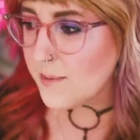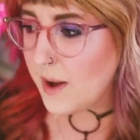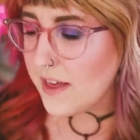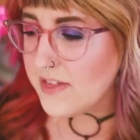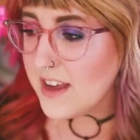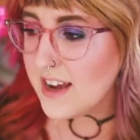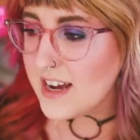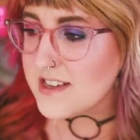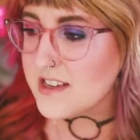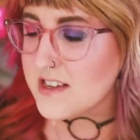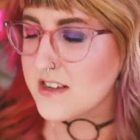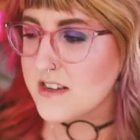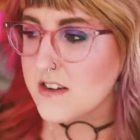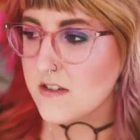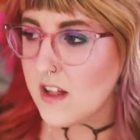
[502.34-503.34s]
up, I think I
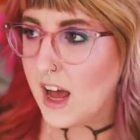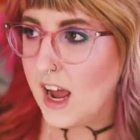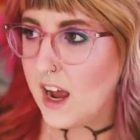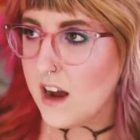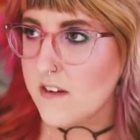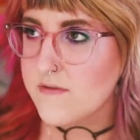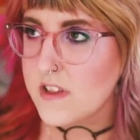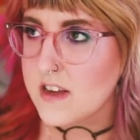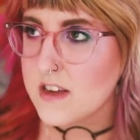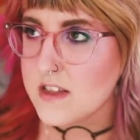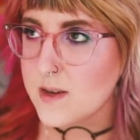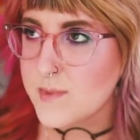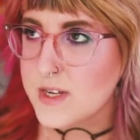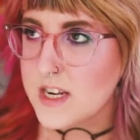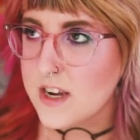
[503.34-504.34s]
still have like a
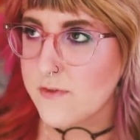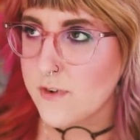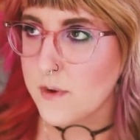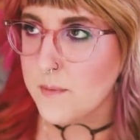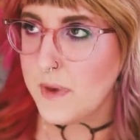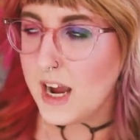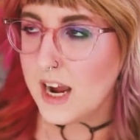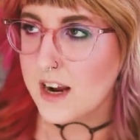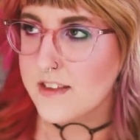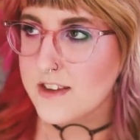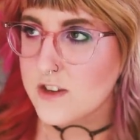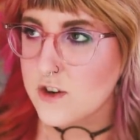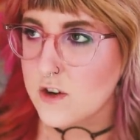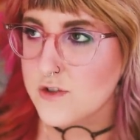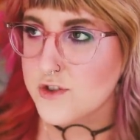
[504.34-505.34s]
lipstick from MAC
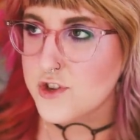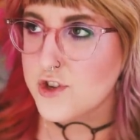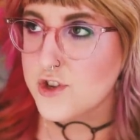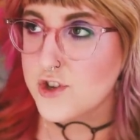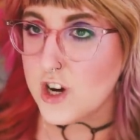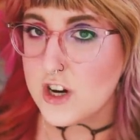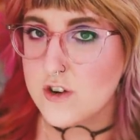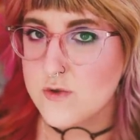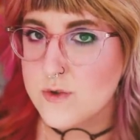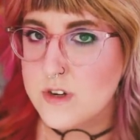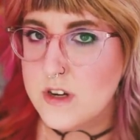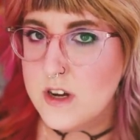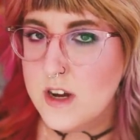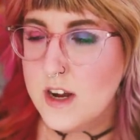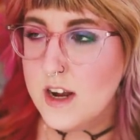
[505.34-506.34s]
that's called
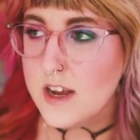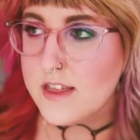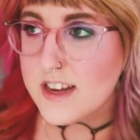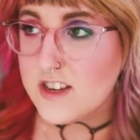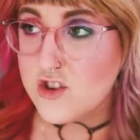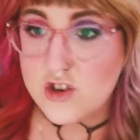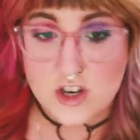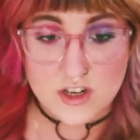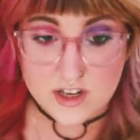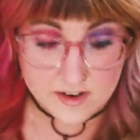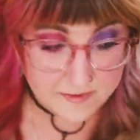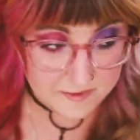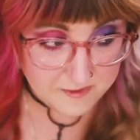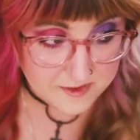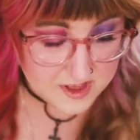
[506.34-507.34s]
Stone. That's just
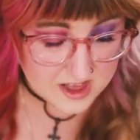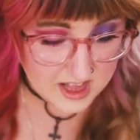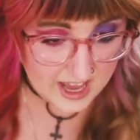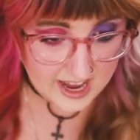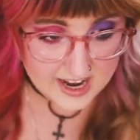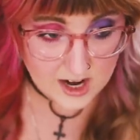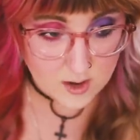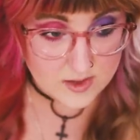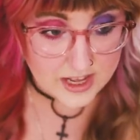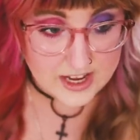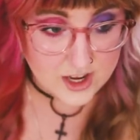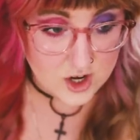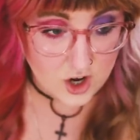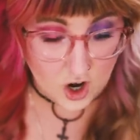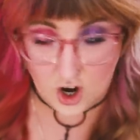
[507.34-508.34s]
flat out
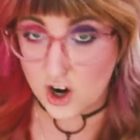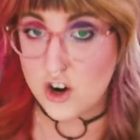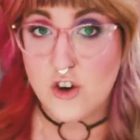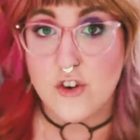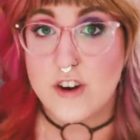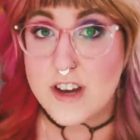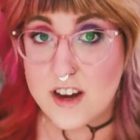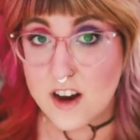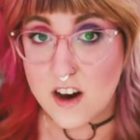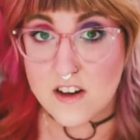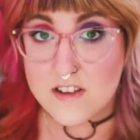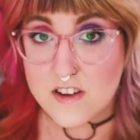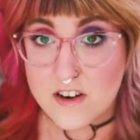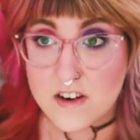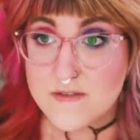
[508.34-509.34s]
like concrete
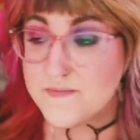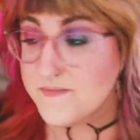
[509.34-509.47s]
color.